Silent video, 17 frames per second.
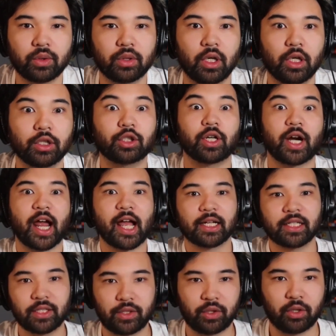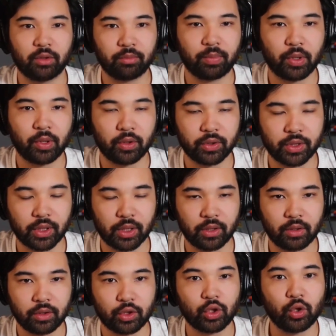attracts a certain
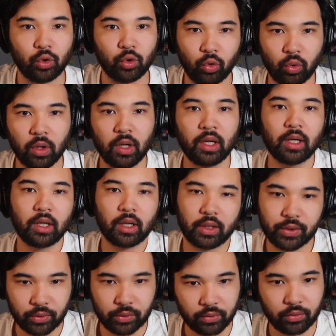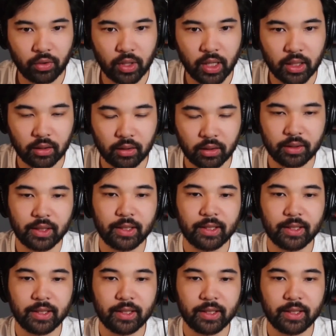person to a certain creator.